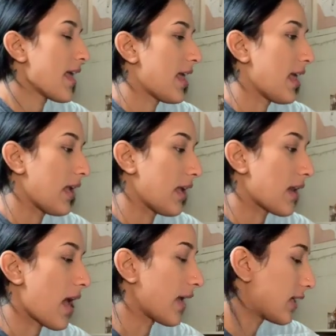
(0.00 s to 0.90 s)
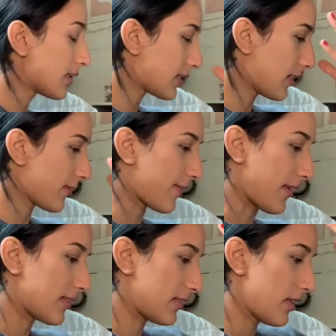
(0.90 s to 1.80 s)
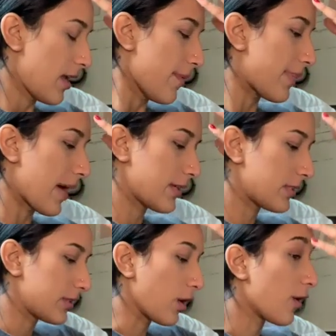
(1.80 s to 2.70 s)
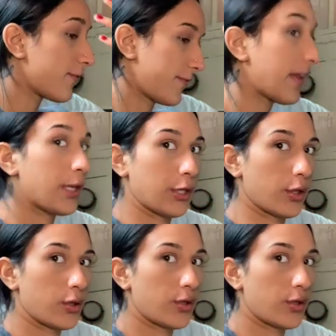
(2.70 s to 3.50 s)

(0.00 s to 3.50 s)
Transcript: And I couldn't see her face, but I just saw a figure